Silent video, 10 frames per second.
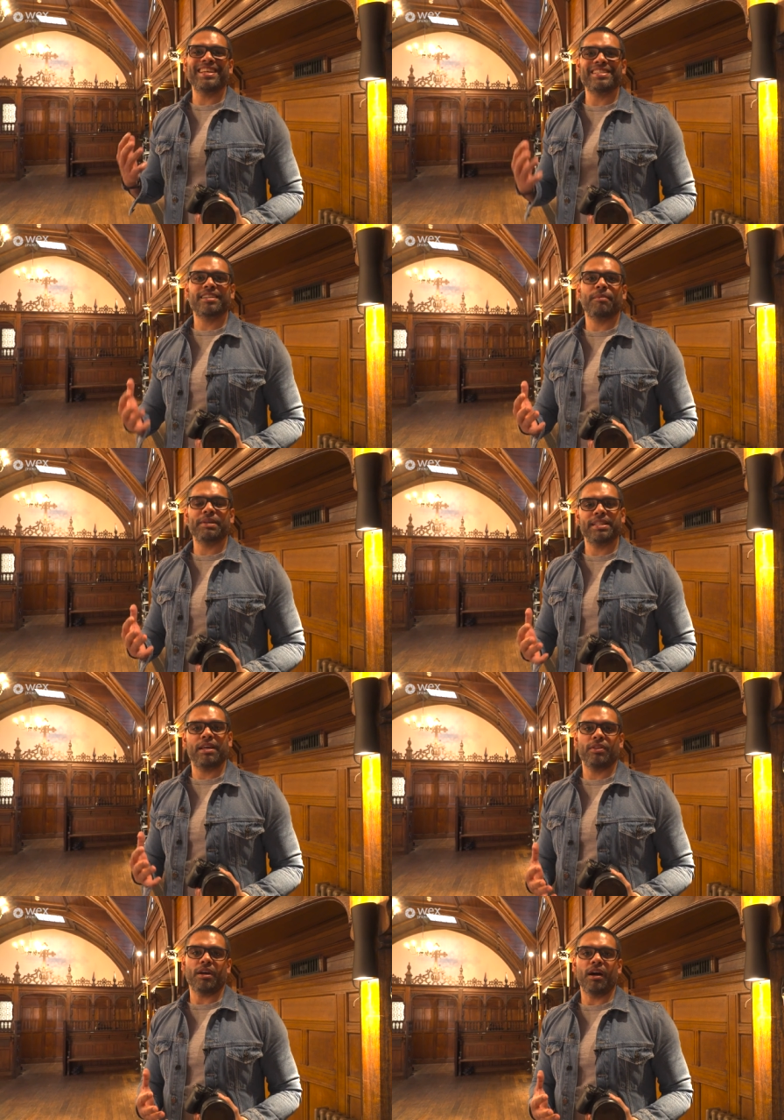is coming
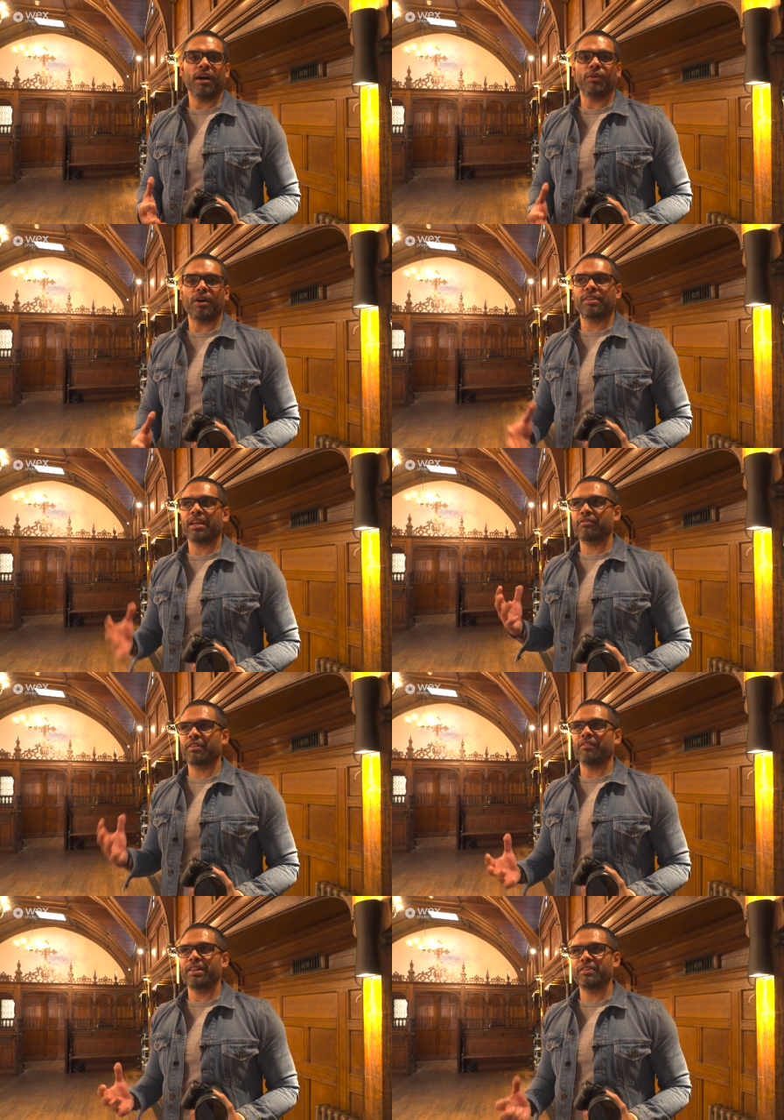down the aisle. I think I've
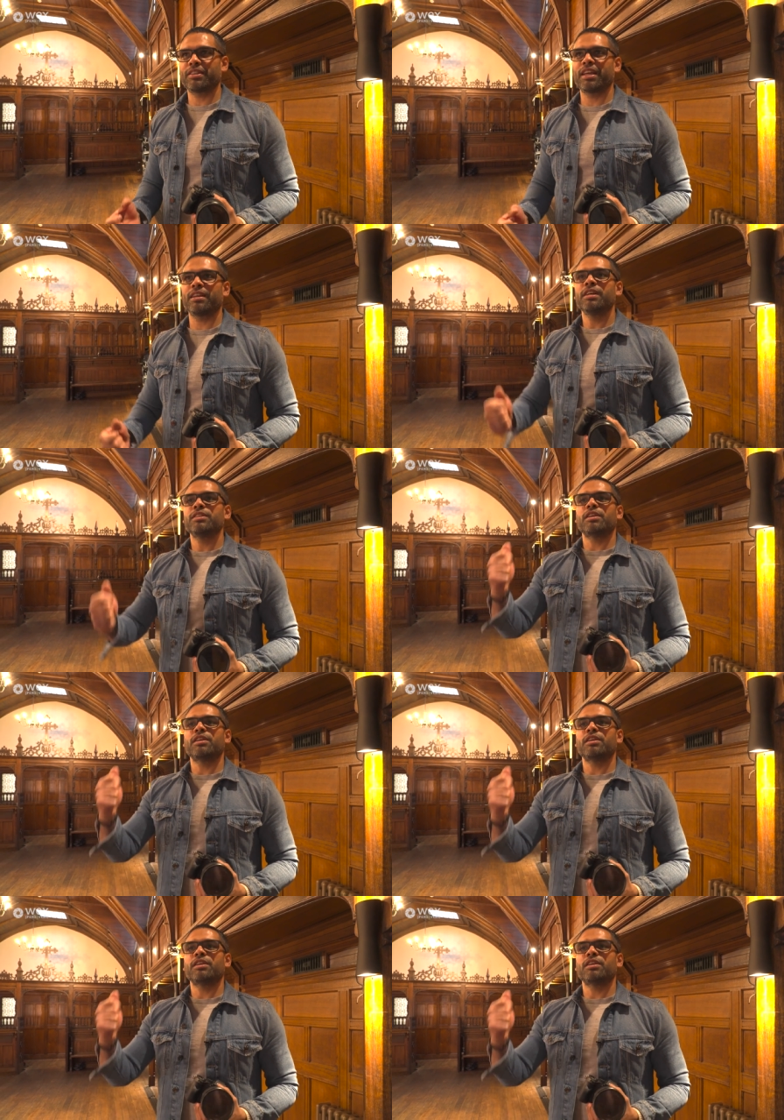covered everything.